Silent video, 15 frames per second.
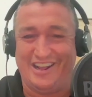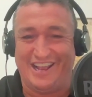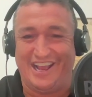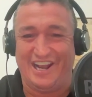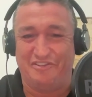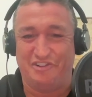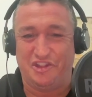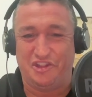
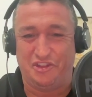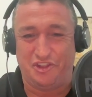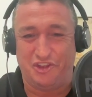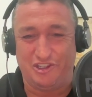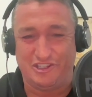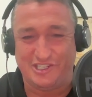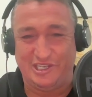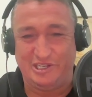kind of under
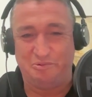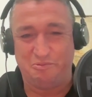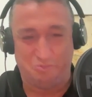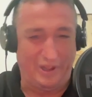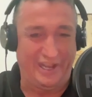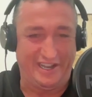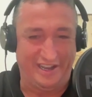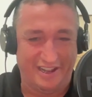13
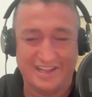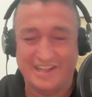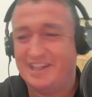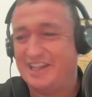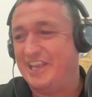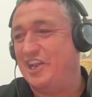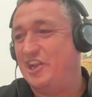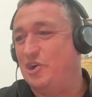win,
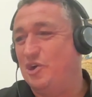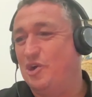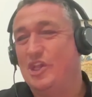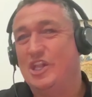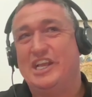you know.